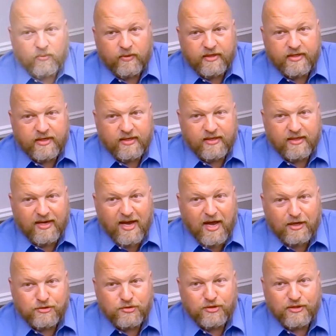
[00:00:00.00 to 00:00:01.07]
We can
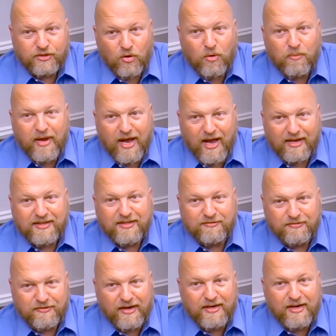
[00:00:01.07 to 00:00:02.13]
actually go back
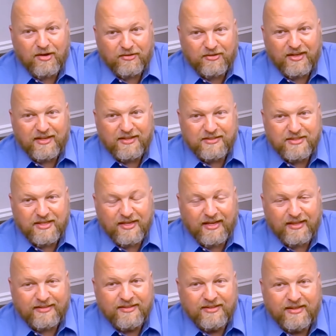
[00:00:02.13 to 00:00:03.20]
and find out things
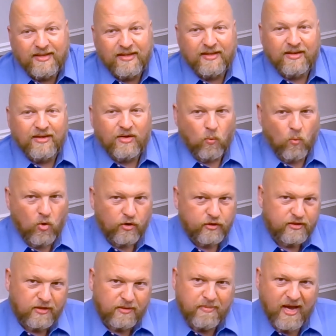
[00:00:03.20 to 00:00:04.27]
that
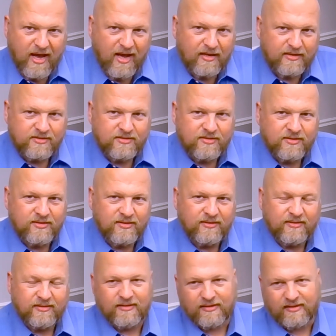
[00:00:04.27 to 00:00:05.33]
worked in the past,
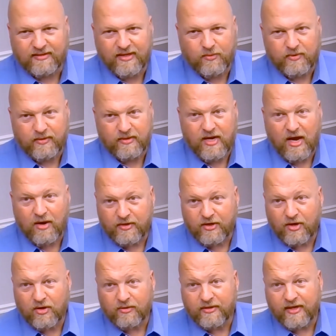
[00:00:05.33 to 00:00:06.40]
that now we
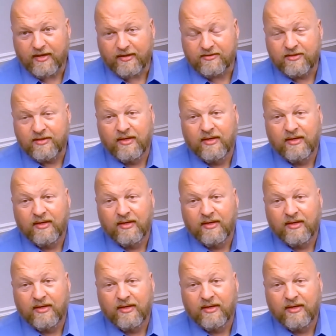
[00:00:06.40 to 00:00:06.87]
know that